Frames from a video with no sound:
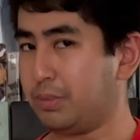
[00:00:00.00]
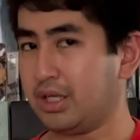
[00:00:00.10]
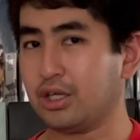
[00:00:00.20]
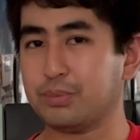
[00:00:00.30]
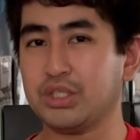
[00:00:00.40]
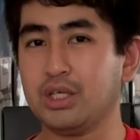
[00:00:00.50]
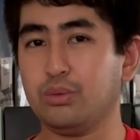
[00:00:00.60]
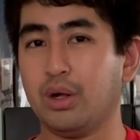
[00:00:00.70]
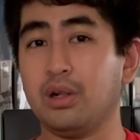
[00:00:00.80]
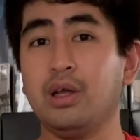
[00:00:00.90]
speaking of
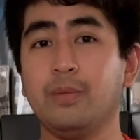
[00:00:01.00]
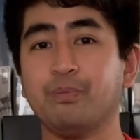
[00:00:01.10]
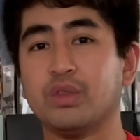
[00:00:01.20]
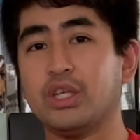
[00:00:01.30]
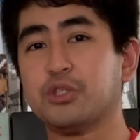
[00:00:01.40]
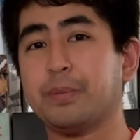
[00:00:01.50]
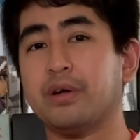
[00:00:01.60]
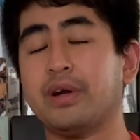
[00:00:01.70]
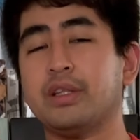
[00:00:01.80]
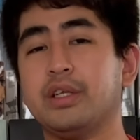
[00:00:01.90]
sequel, this
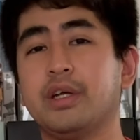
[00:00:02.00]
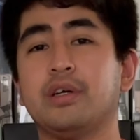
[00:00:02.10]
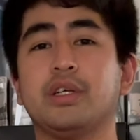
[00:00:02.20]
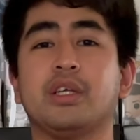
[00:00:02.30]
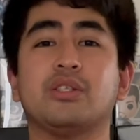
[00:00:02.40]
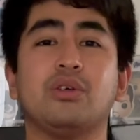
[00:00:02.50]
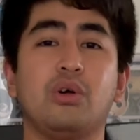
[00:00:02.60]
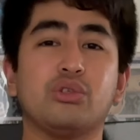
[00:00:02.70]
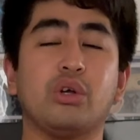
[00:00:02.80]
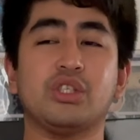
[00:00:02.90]
pair right here is
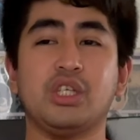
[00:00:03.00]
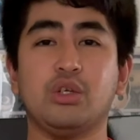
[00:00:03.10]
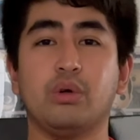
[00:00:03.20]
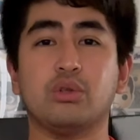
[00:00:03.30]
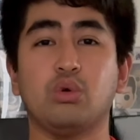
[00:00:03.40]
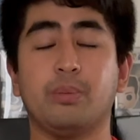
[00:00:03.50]
also a sequel